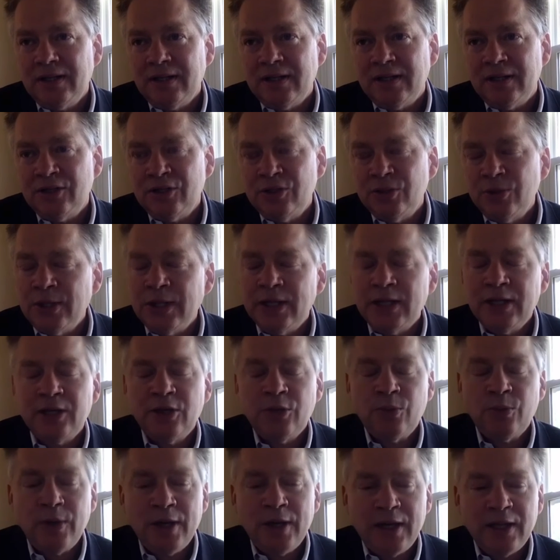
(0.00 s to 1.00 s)
doing it in a
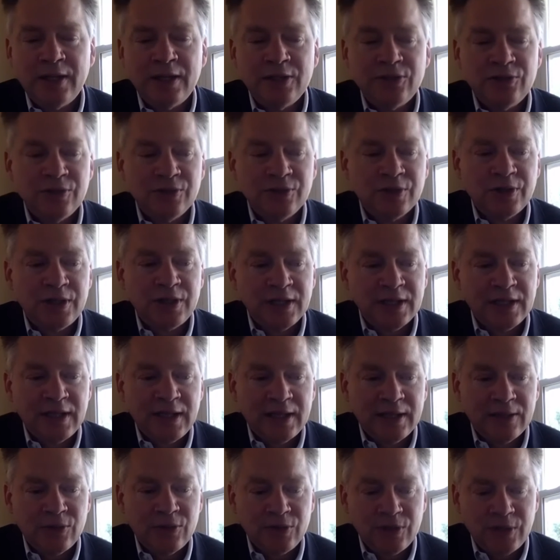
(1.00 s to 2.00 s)
way that you're going to
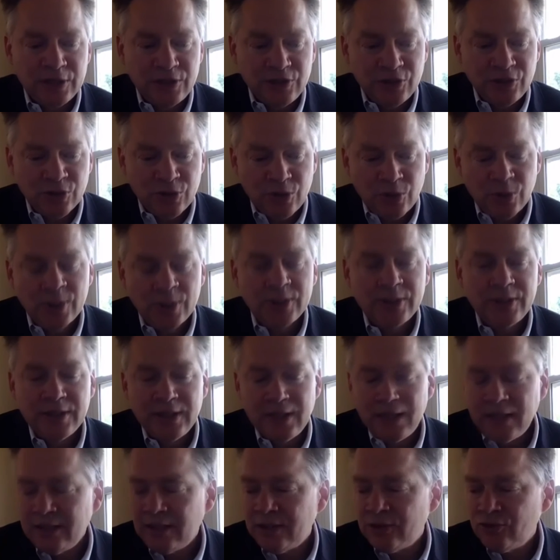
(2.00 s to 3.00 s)

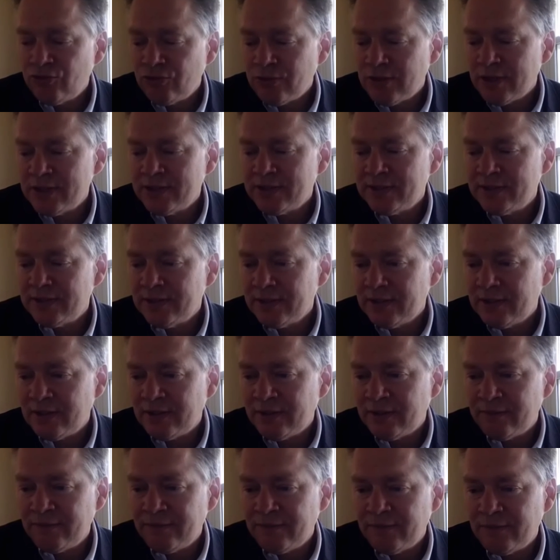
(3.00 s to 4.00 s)
gain the trust
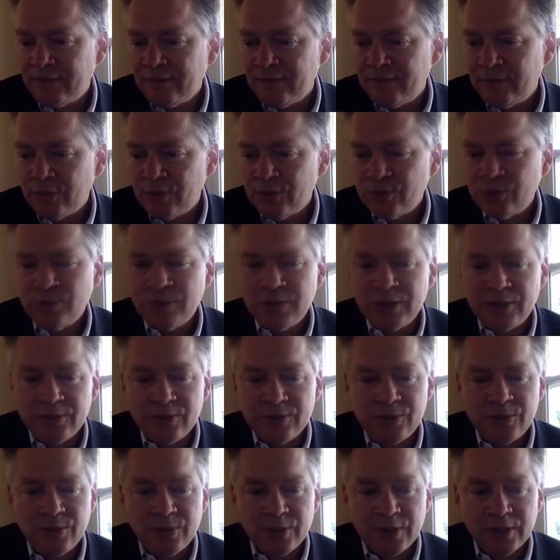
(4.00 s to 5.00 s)
of those readers
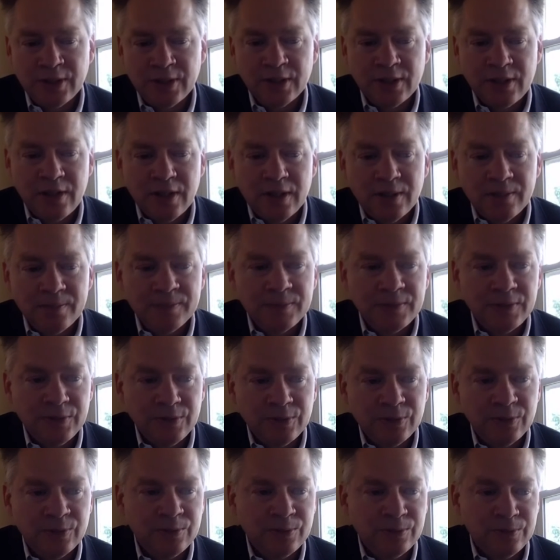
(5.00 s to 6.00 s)
who are going to come
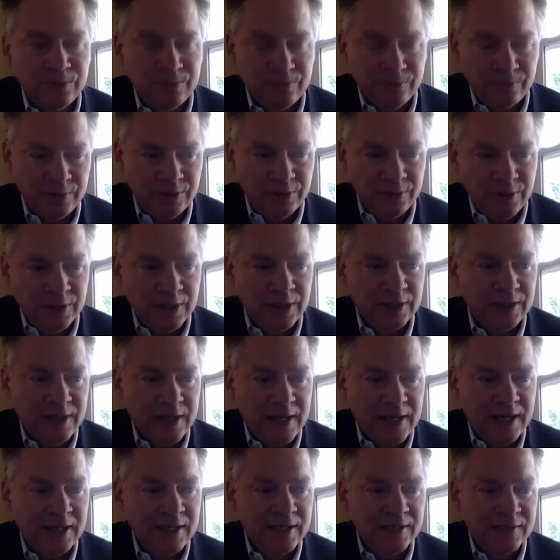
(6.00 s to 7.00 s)
to look at
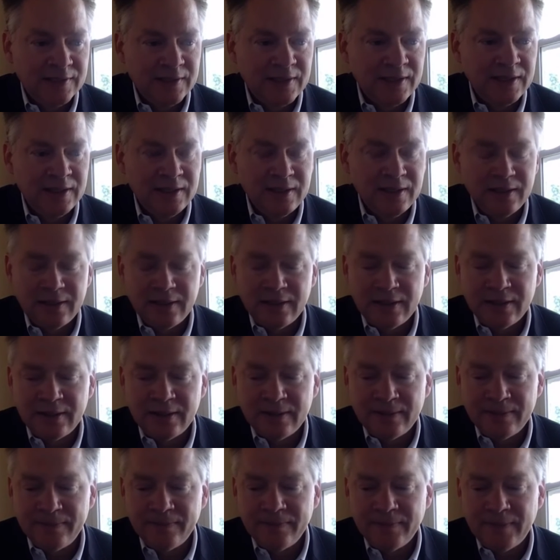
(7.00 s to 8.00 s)
that as
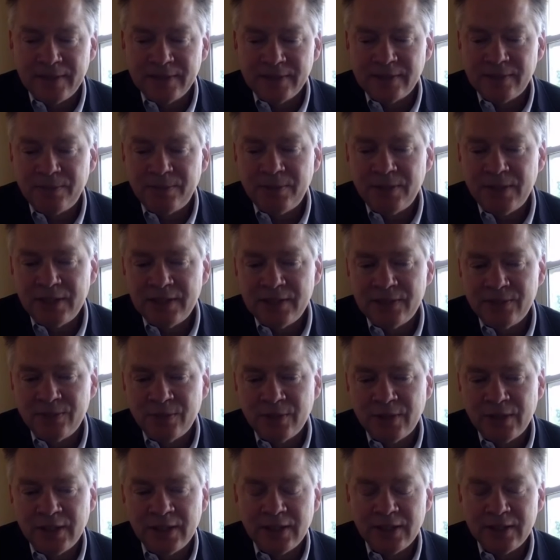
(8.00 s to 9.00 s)
a place where
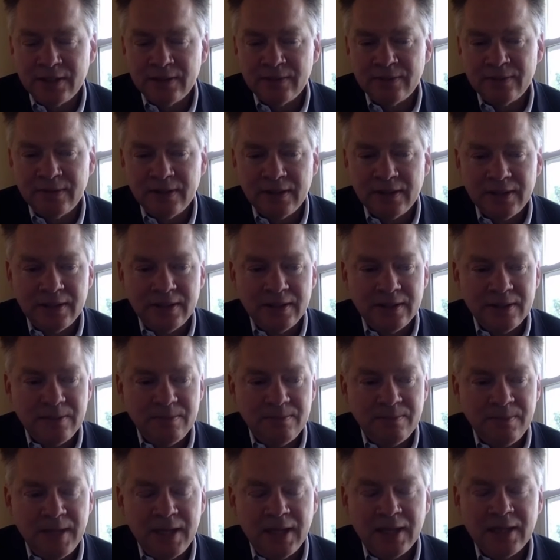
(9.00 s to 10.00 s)
they can
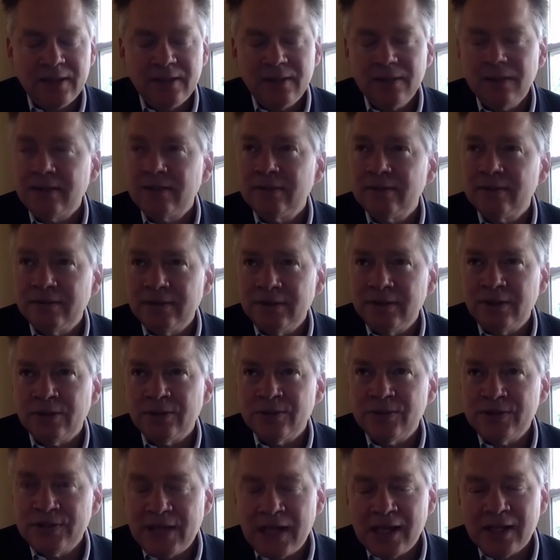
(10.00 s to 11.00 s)
make
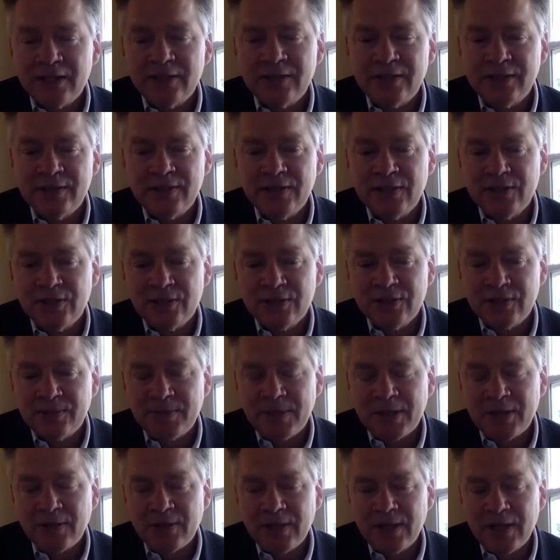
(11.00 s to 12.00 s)
solid decisions
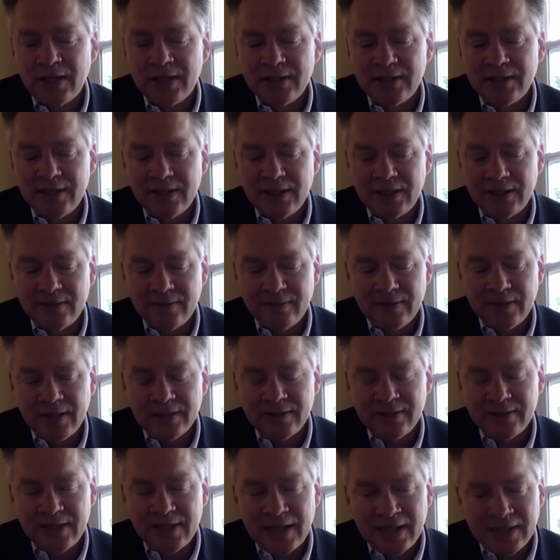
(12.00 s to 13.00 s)
about content.
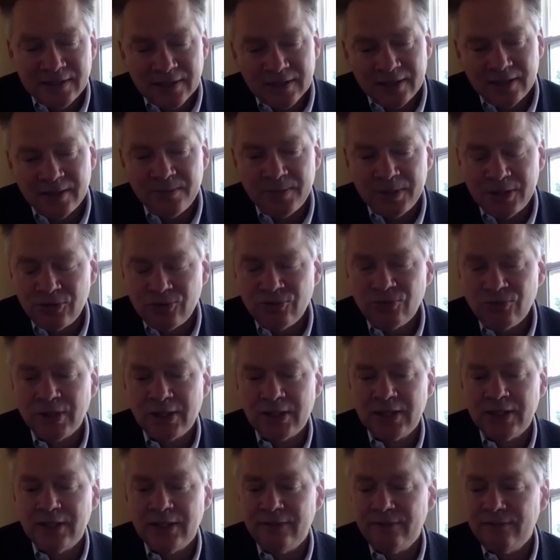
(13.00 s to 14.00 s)
That's going to be
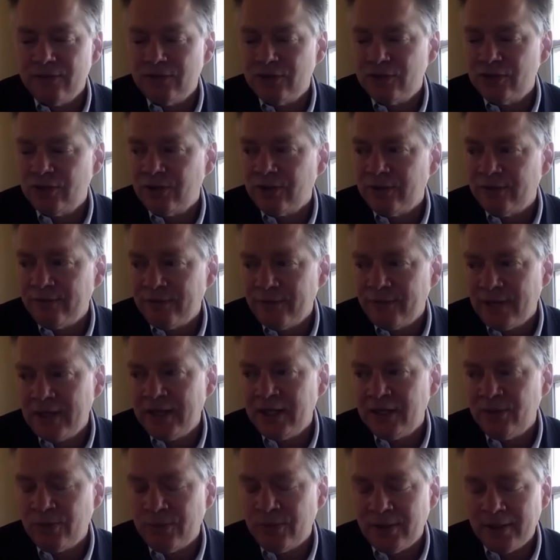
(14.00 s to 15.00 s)
tricky for sure for
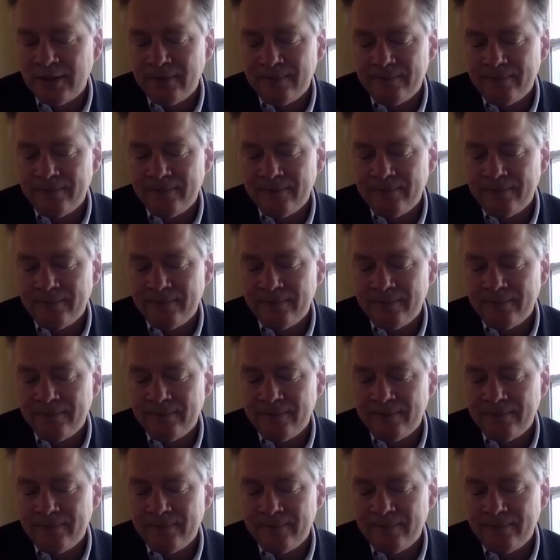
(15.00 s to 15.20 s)
anyone.